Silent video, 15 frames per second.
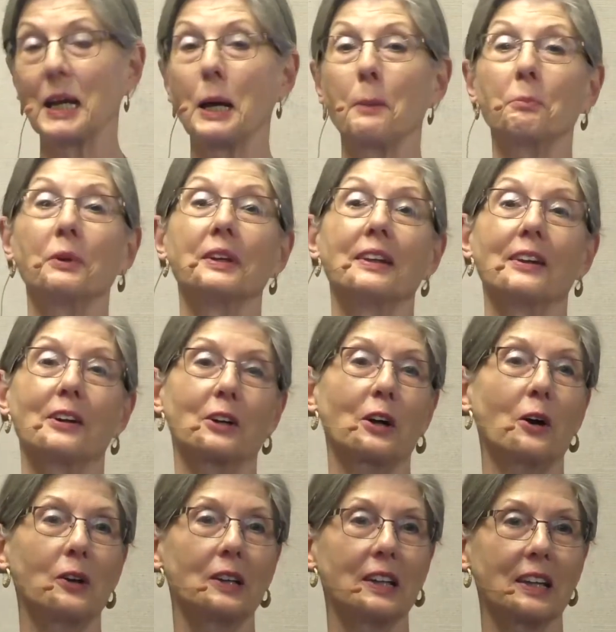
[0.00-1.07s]
it up and they're
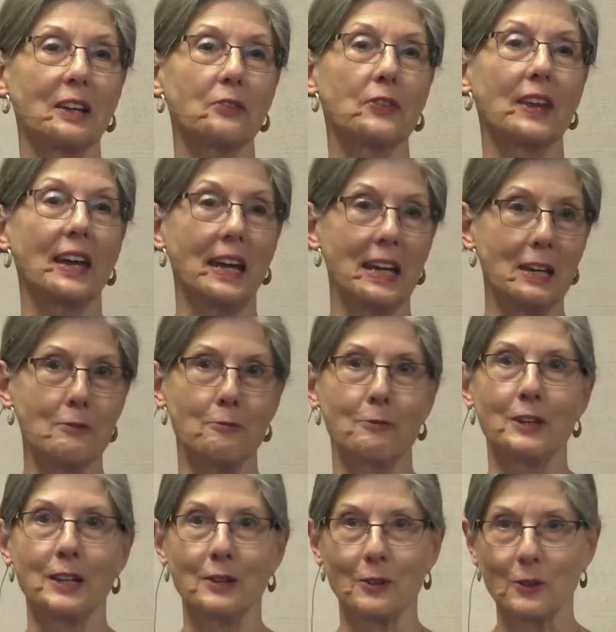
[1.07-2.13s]
calling it the A
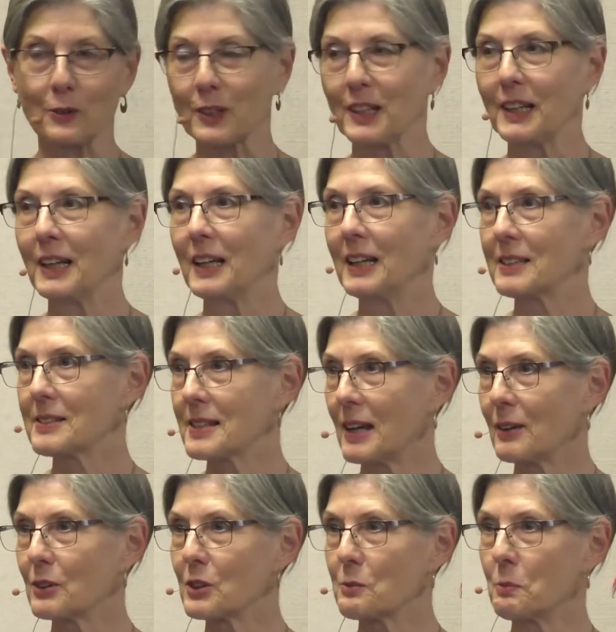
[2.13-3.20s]
field.
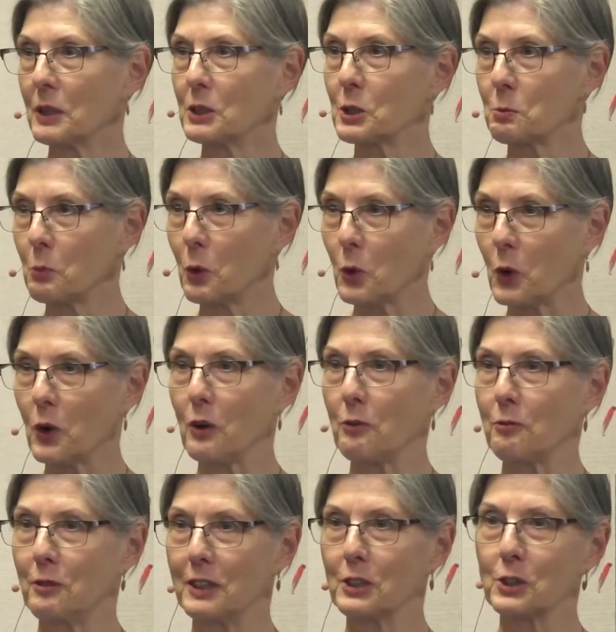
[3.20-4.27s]
Sounds much more
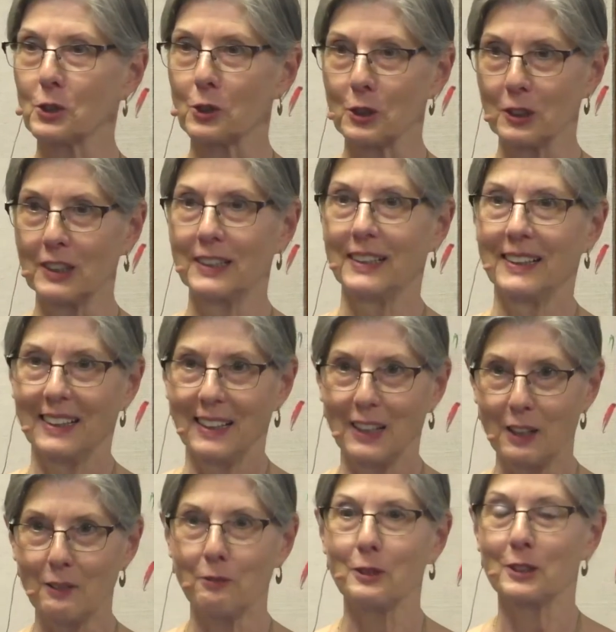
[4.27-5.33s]
official
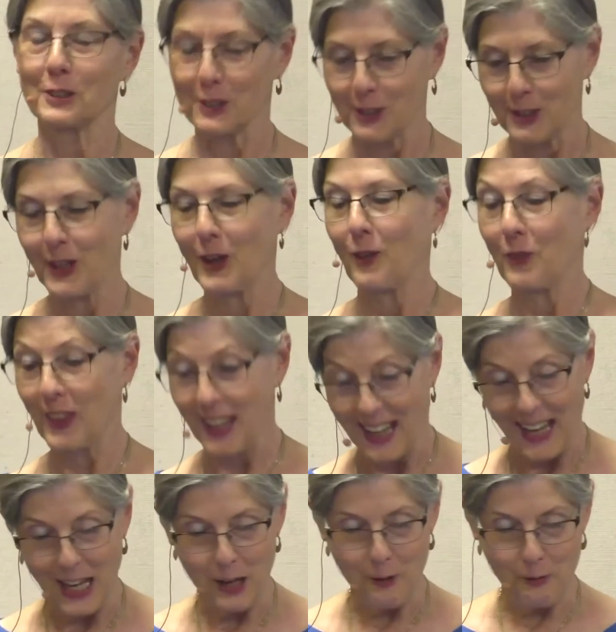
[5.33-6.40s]
if it's the
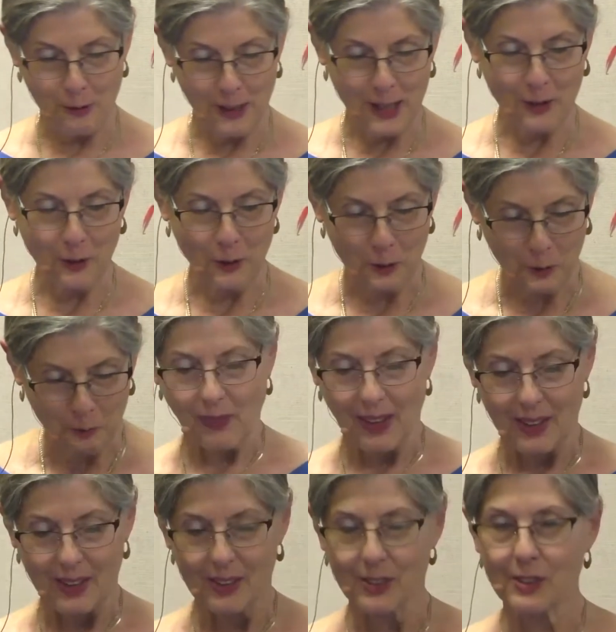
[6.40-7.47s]
A field.
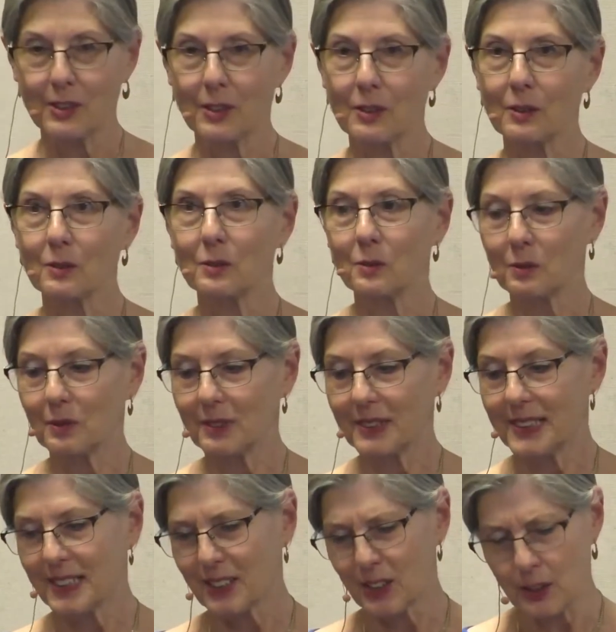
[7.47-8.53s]
So
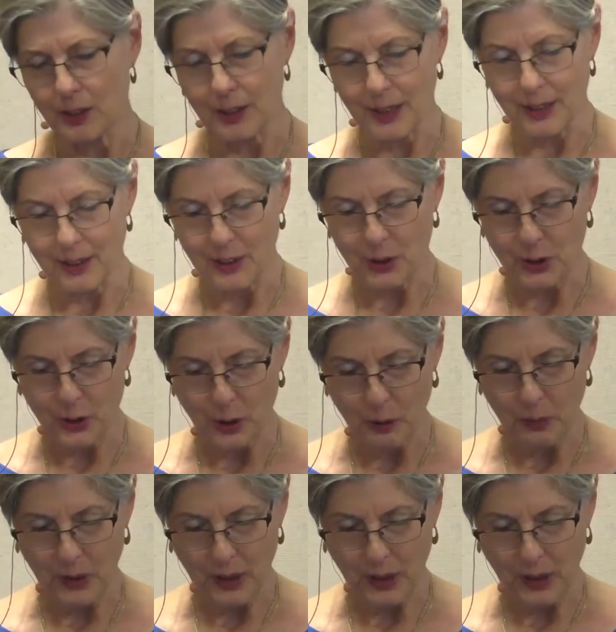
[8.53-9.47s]
let's look at the term